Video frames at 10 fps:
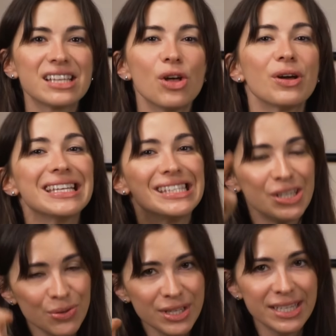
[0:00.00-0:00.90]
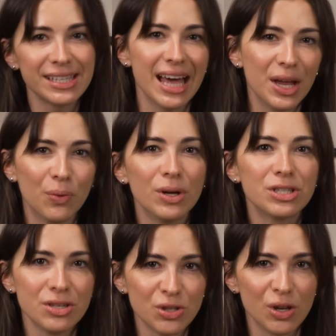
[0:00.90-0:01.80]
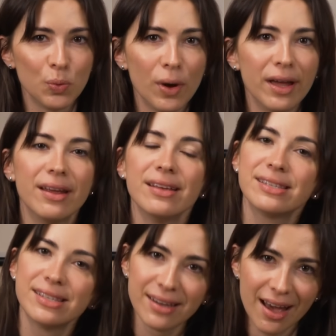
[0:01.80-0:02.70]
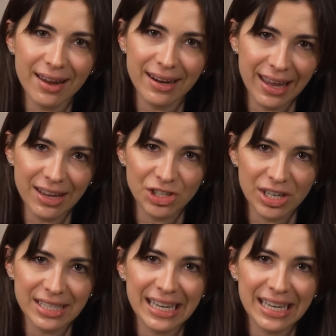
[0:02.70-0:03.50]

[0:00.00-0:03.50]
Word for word: As long as you decide what to do and when, it's not an agent.